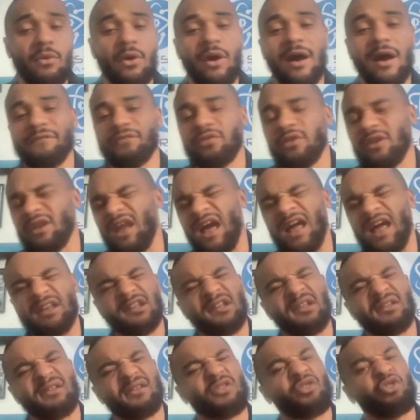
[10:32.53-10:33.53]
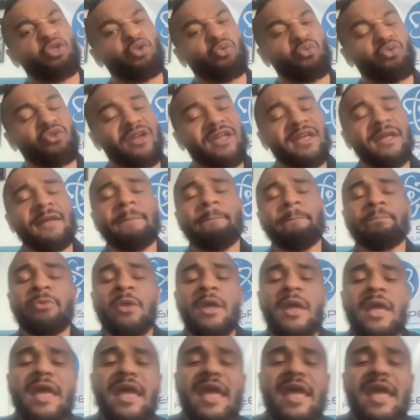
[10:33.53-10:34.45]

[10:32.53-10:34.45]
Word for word: more often than not just three.